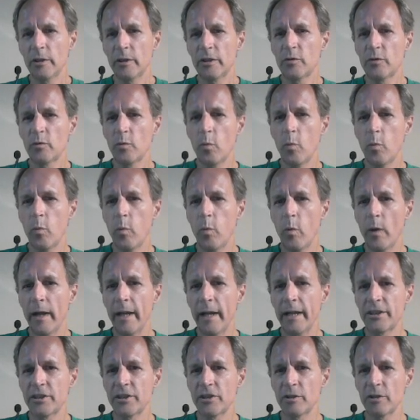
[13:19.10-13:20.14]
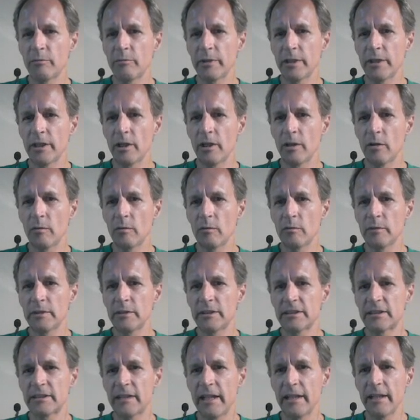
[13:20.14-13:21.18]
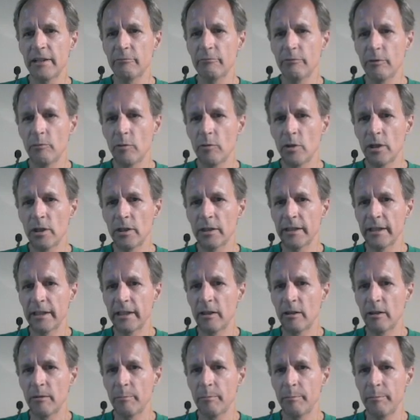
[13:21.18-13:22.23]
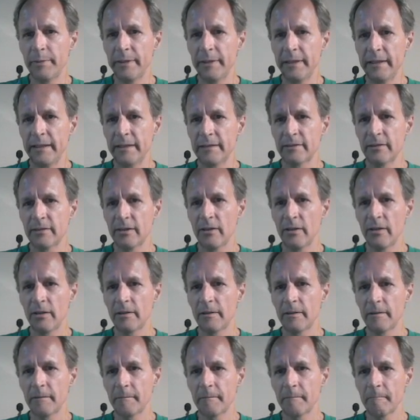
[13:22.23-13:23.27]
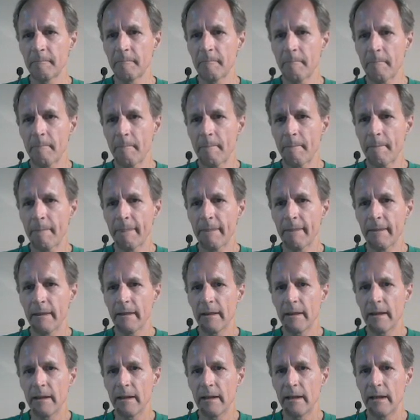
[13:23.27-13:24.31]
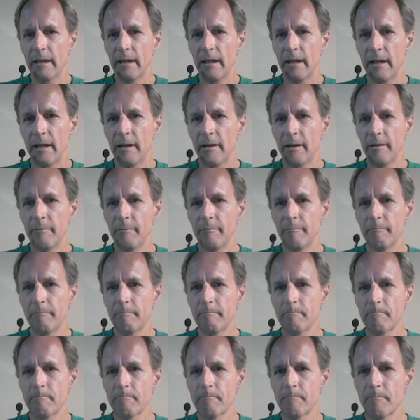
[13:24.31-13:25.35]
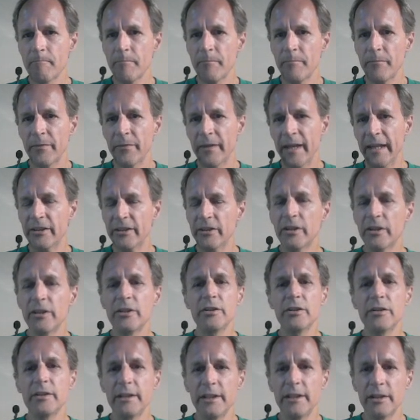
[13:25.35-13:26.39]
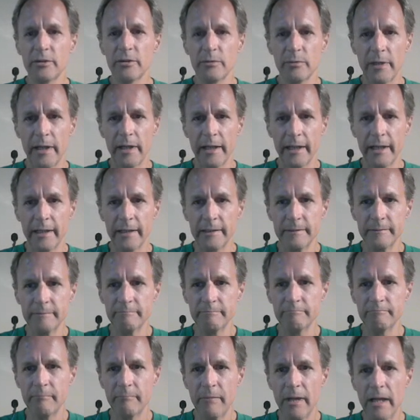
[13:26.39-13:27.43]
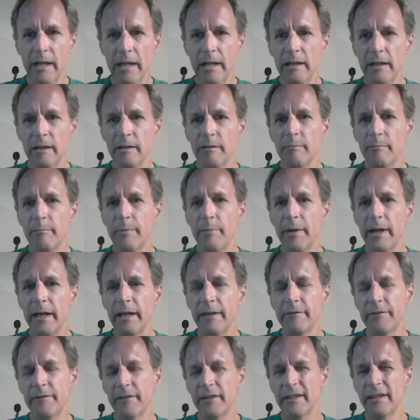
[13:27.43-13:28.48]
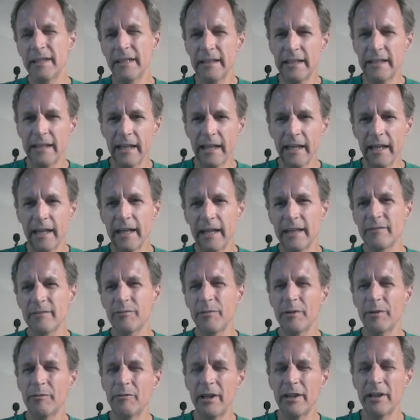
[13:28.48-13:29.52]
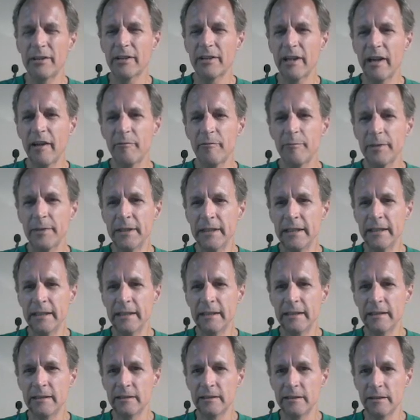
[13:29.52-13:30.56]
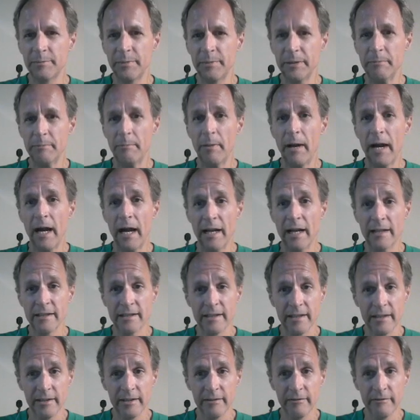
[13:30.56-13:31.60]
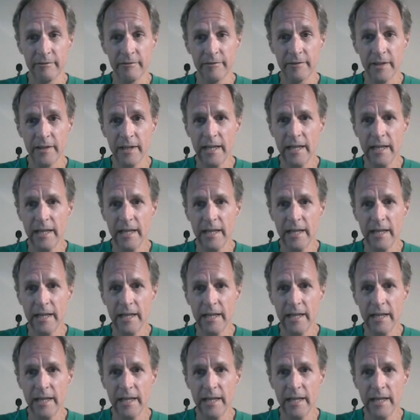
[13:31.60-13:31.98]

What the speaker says: way should we go? Which side do we want to get our b's on? And you can do it either way. But if you think ahead, we'd rather have b to be positive,